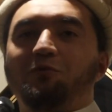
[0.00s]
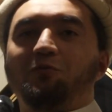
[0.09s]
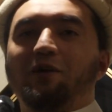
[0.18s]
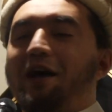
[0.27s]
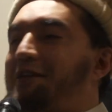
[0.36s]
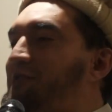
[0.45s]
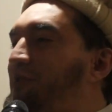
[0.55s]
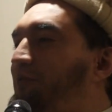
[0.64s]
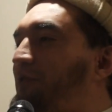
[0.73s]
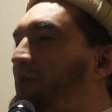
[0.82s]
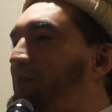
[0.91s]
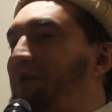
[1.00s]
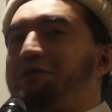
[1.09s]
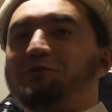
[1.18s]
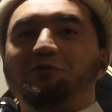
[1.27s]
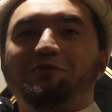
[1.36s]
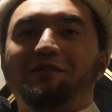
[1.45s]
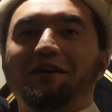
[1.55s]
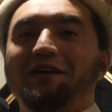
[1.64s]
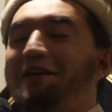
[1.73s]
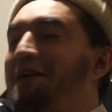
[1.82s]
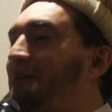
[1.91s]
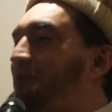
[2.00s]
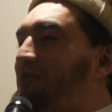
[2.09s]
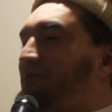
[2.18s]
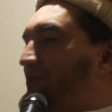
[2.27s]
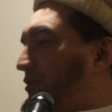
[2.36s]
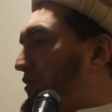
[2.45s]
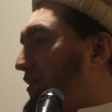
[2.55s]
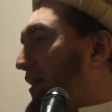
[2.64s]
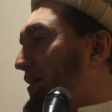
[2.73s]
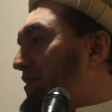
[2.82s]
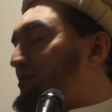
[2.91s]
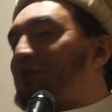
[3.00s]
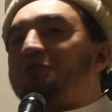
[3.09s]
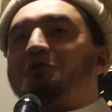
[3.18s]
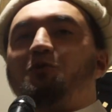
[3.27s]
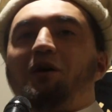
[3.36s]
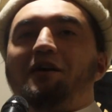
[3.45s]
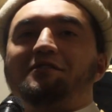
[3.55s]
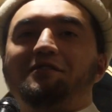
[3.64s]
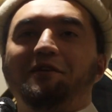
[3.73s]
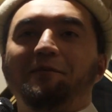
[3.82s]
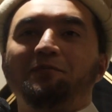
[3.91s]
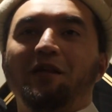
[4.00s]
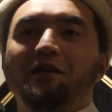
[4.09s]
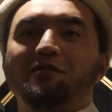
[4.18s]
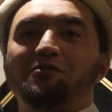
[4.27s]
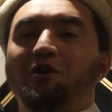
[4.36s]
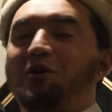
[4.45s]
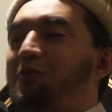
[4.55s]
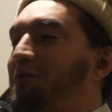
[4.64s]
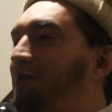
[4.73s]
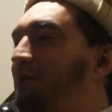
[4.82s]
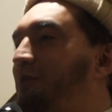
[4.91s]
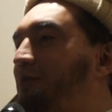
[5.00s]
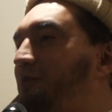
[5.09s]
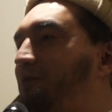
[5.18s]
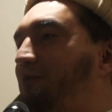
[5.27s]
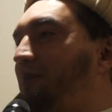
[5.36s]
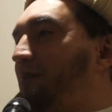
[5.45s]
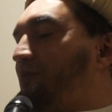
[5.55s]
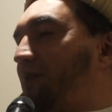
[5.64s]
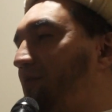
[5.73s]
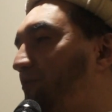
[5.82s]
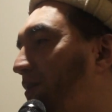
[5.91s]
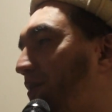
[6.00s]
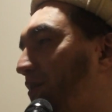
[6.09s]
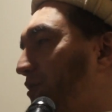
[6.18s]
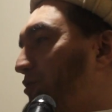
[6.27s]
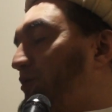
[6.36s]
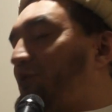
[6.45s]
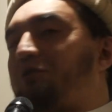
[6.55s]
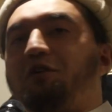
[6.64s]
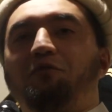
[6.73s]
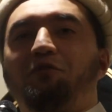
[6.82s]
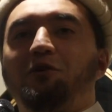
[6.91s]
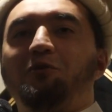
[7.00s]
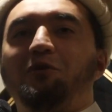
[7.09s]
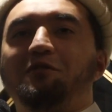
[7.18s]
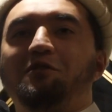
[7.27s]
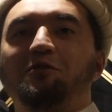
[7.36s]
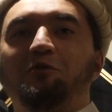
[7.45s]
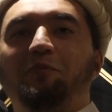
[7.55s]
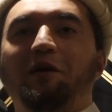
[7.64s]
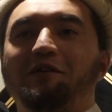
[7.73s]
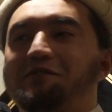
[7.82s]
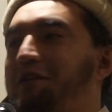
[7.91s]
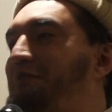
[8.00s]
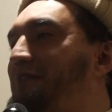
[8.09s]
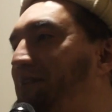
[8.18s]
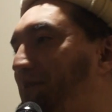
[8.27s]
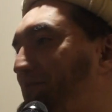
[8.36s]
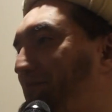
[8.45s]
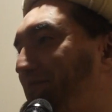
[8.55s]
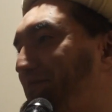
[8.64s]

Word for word: we asked you for a place to stay, you, you denied us our request, so, you know, we're, we're not going to do ruqya for you until you pay us heaven.